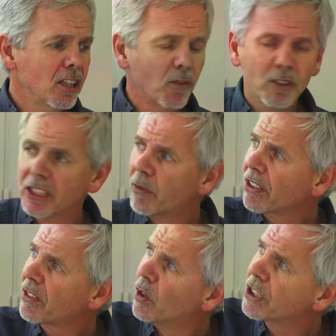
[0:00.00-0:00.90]
Which is what,
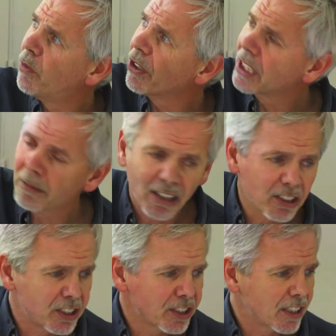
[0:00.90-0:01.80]
of course, what the
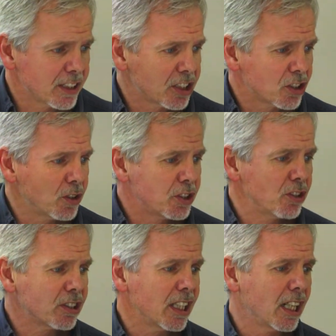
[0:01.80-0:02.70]
Americans understood
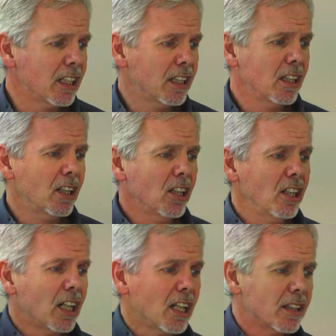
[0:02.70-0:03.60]
during their
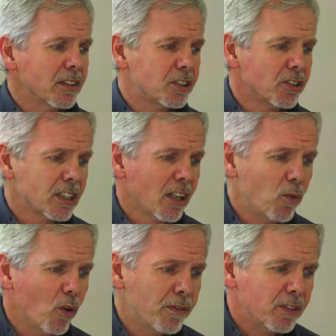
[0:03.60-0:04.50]

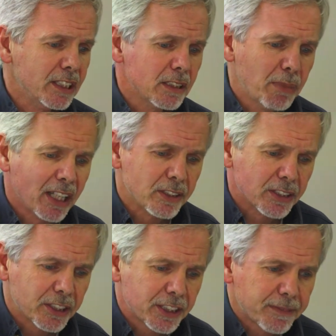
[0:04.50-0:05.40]
war for
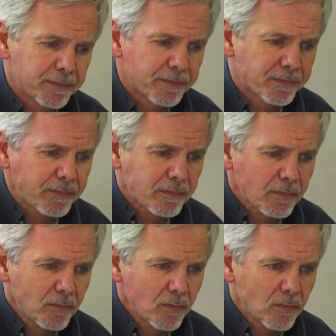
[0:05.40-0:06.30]
independence.
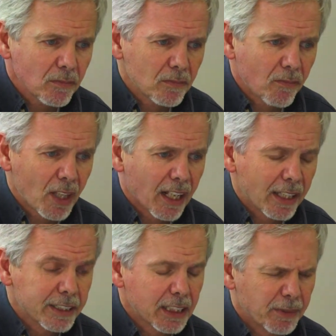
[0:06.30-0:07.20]
At
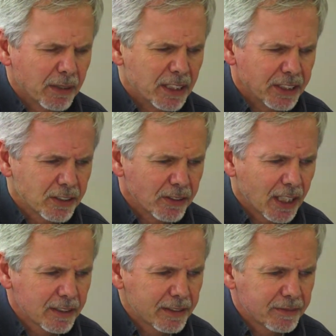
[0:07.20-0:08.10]
least some of them understood
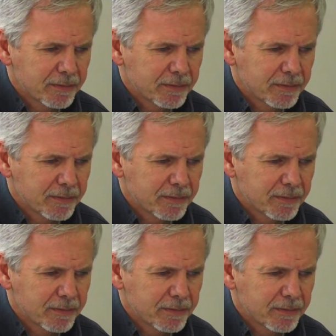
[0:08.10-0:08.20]
that.